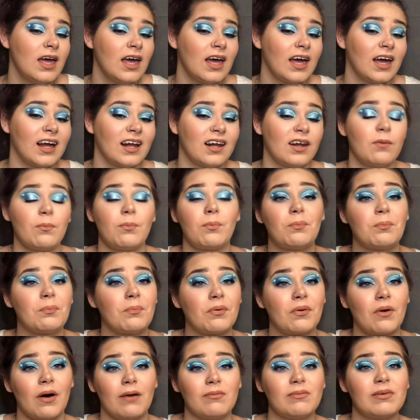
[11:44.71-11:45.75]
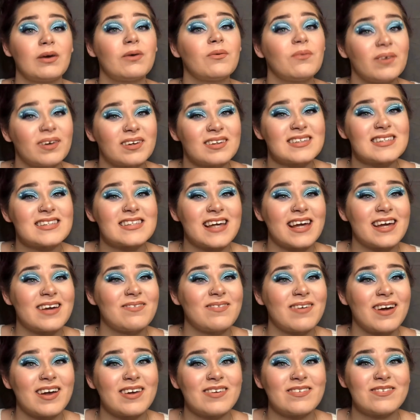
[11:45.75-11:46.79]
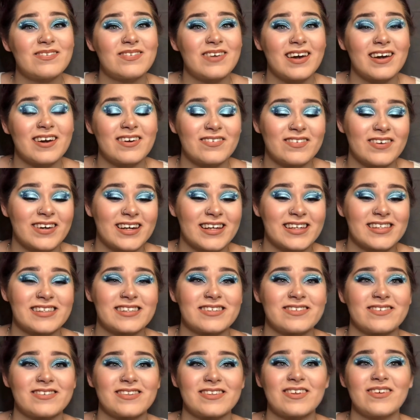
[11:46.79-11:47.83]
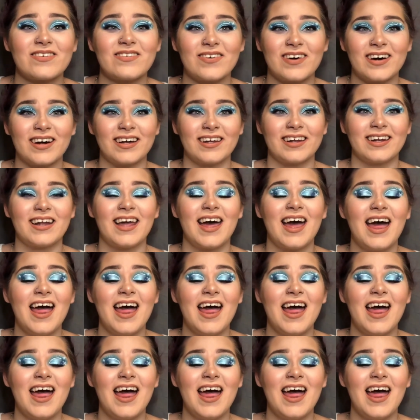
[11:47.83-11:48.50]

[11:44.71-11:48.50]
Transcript: and it probably will stay my favorite because this was the one